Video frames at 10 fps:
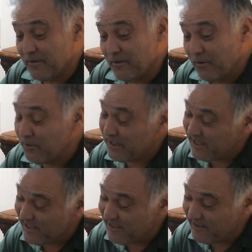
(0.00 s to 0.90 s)

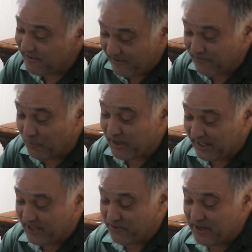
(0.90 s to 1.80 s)
Only if you want
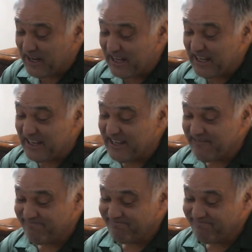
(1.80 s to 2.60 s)
to get really